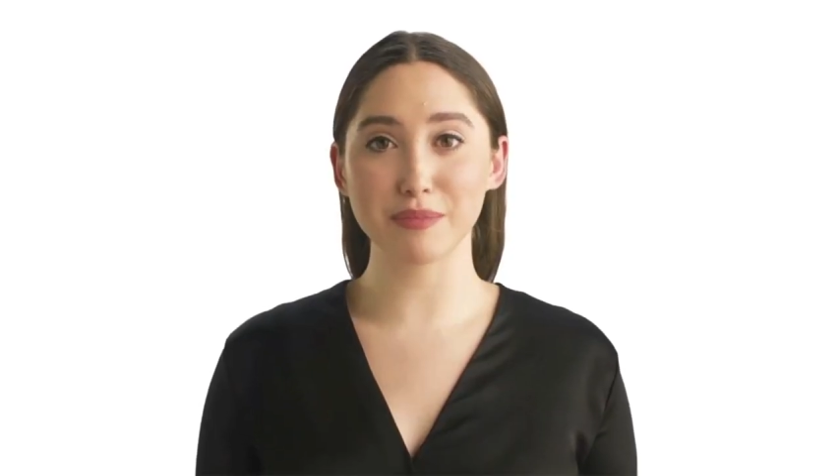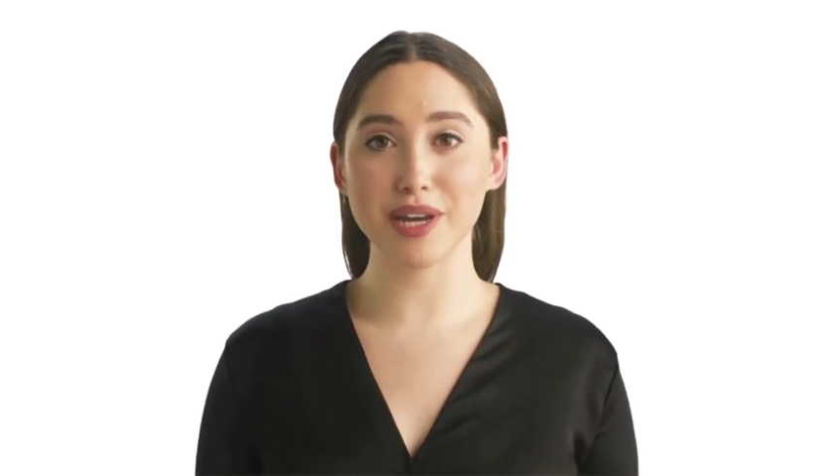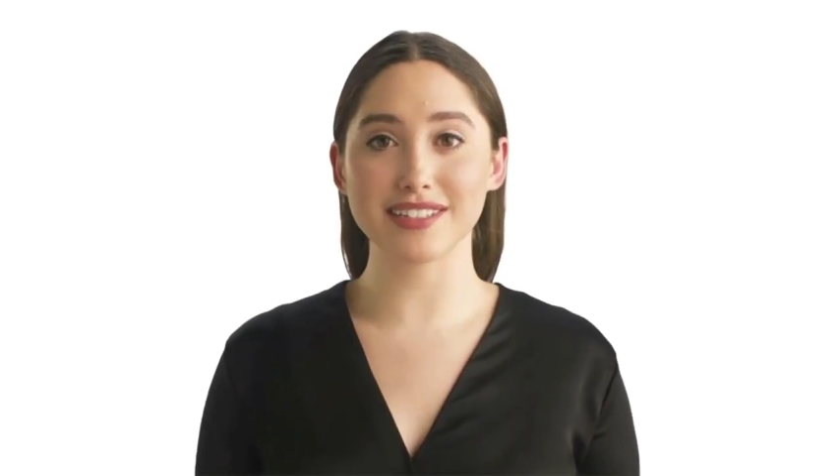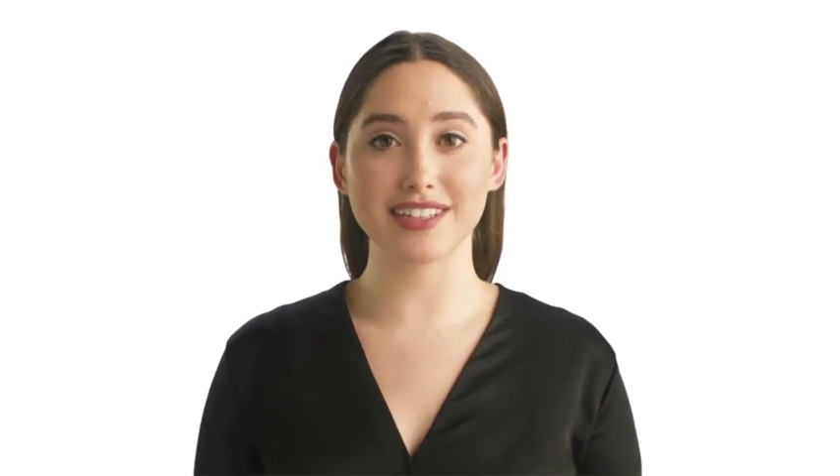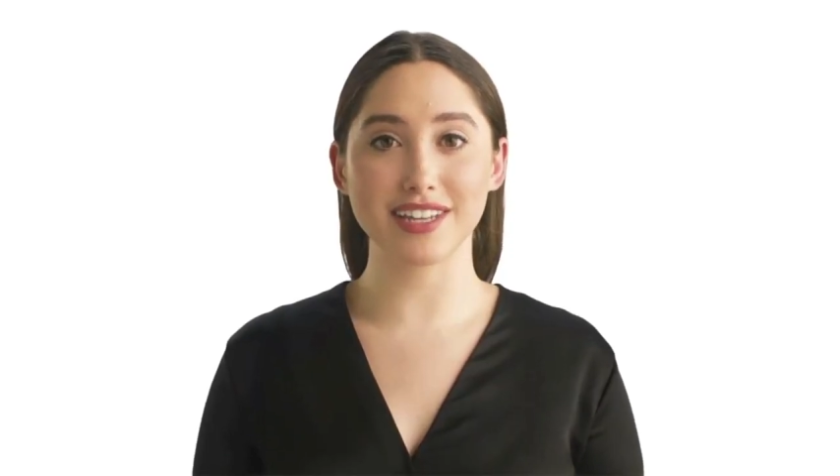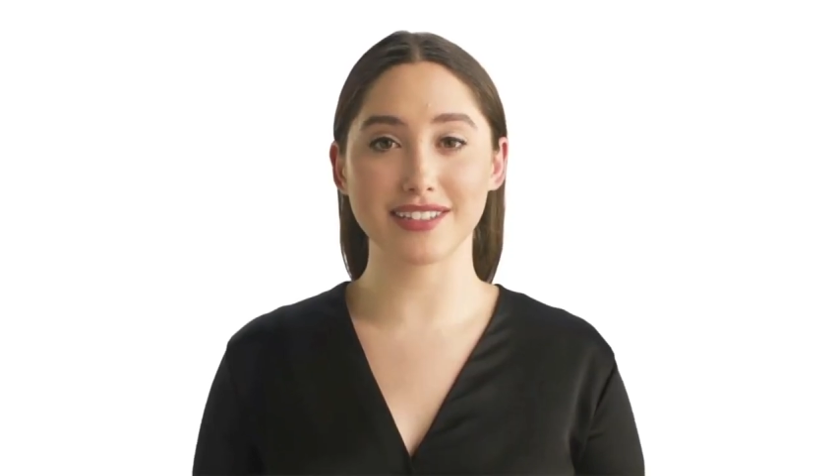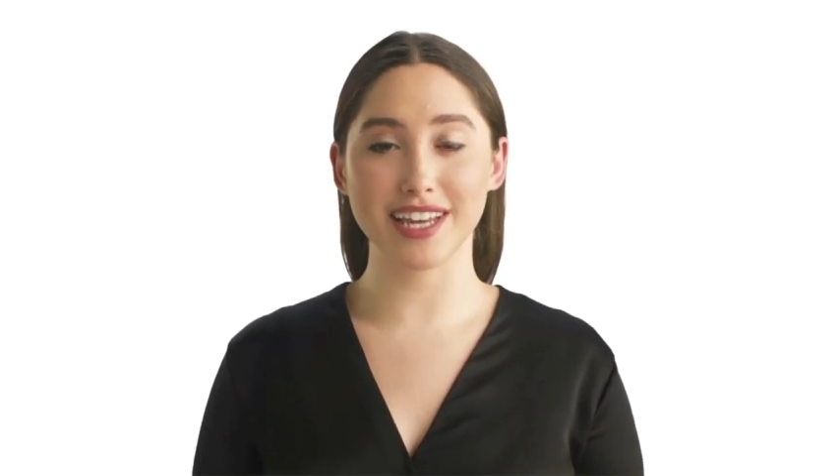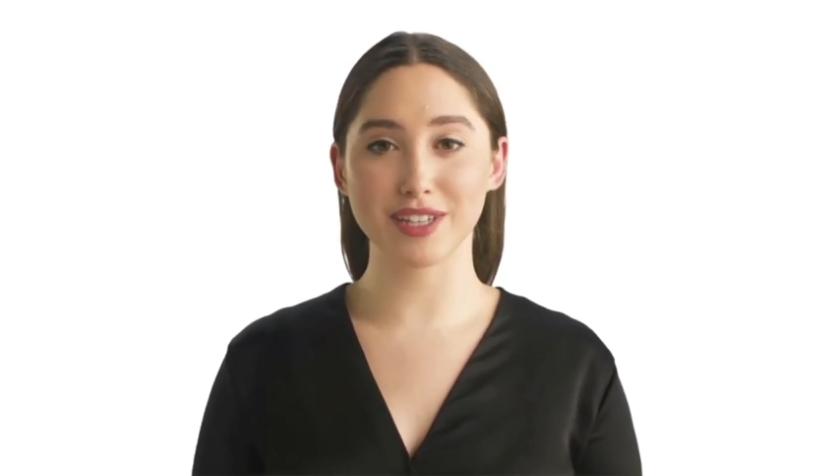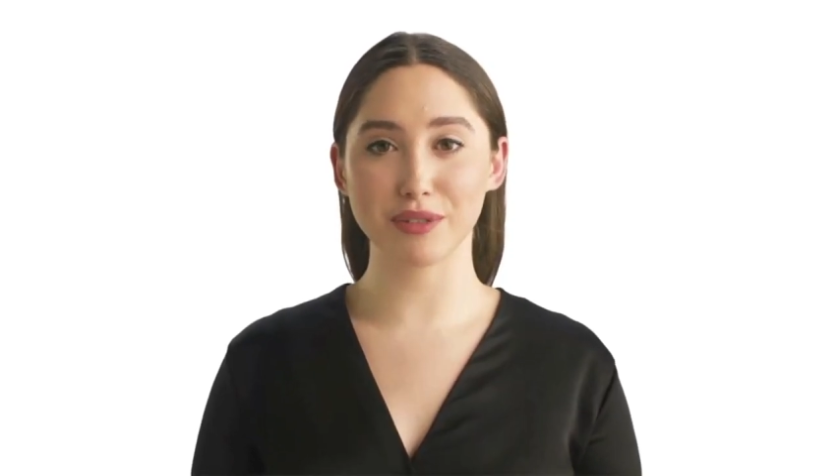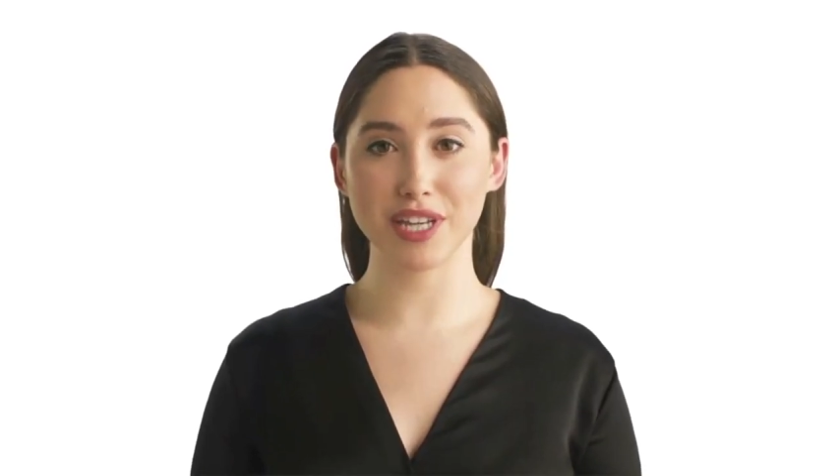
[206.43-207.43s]
must set a
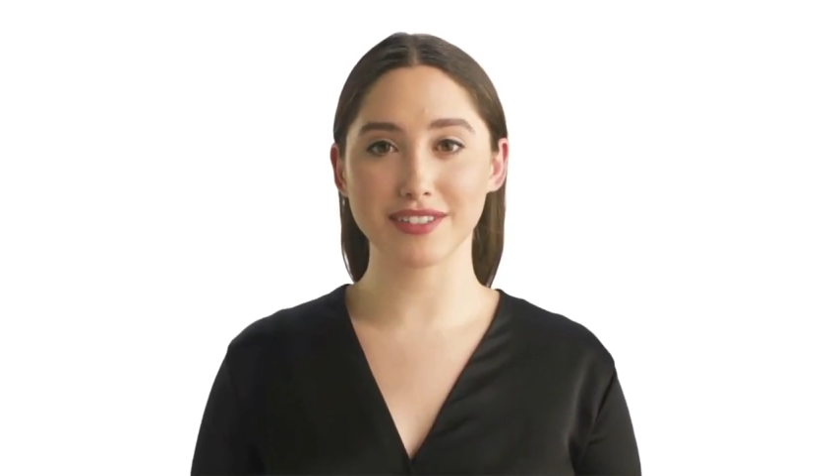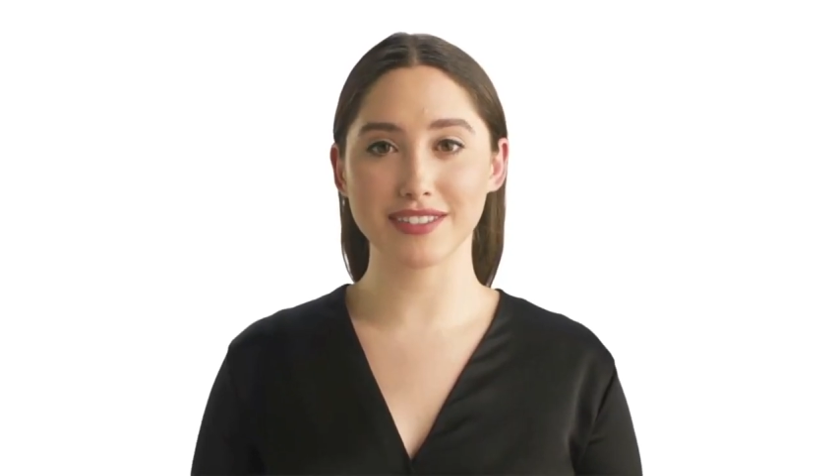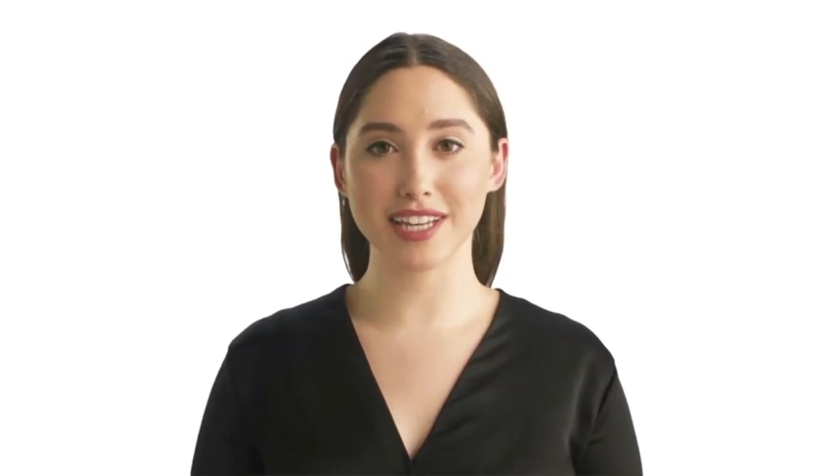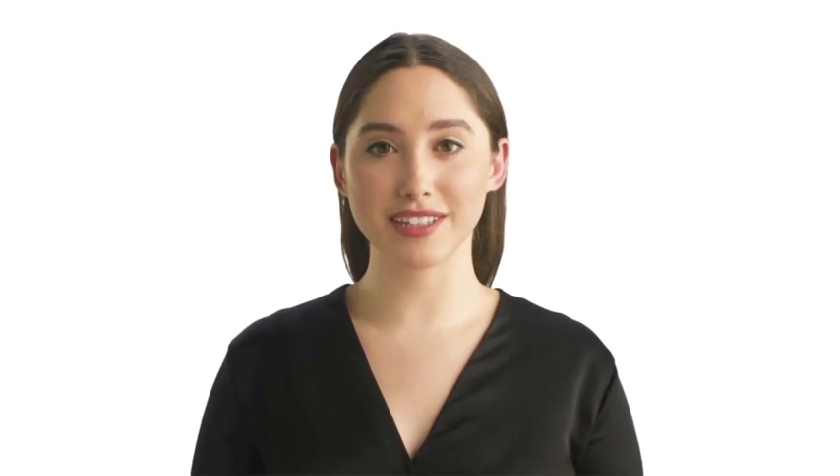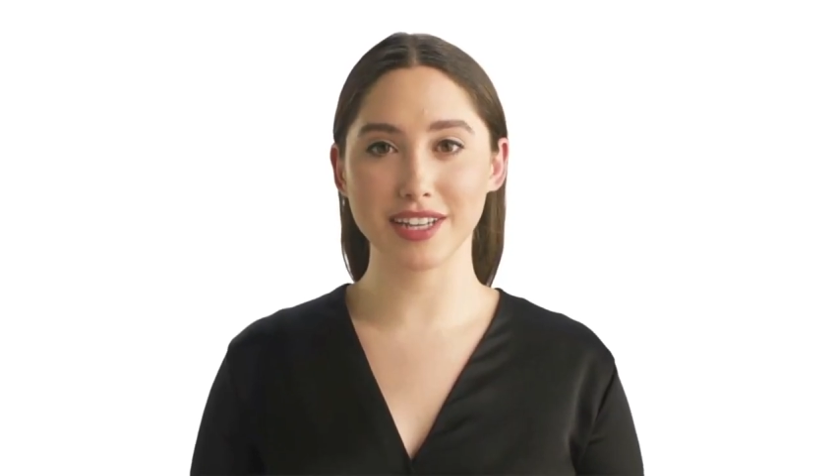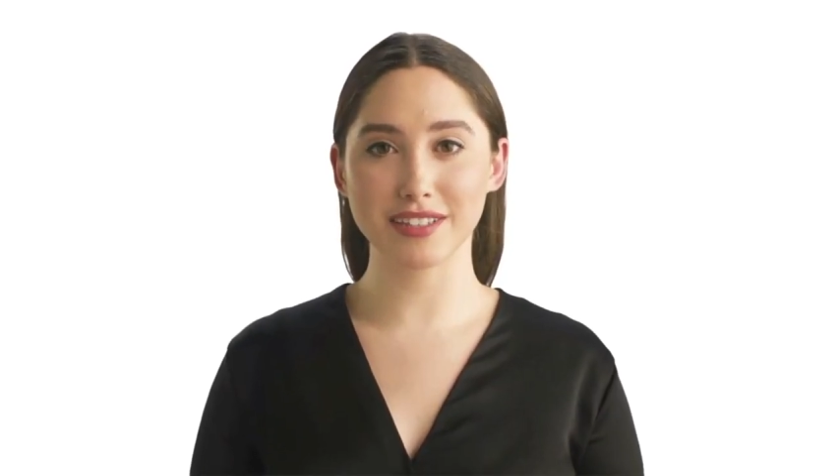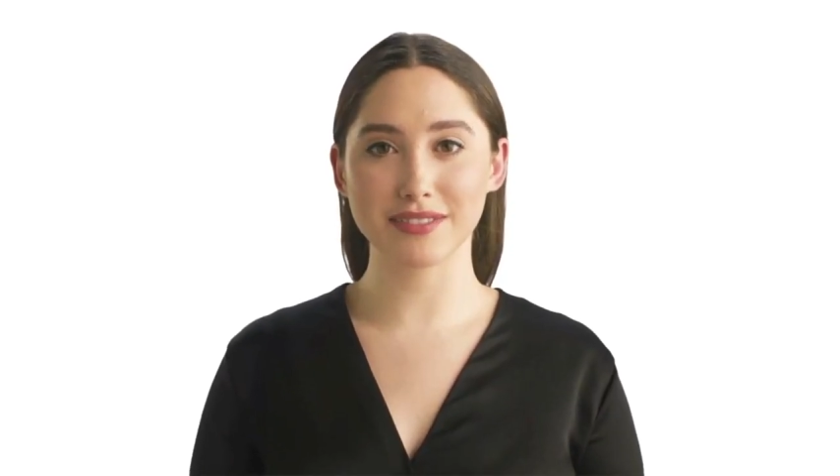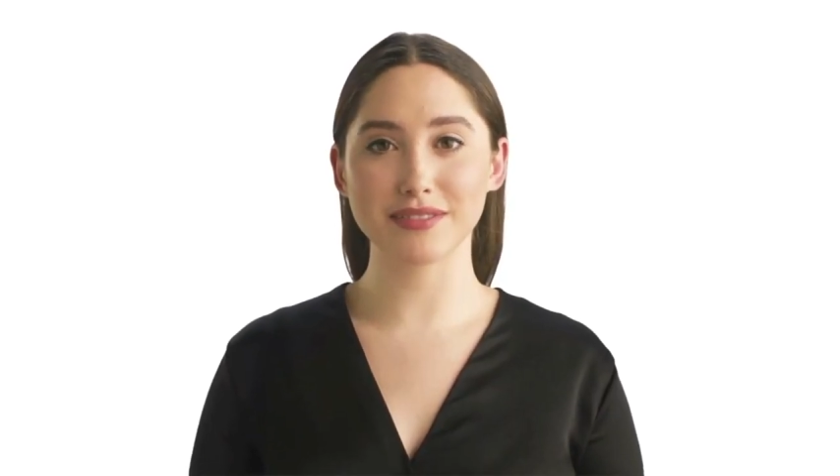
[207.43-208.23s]
schedule and stick to it.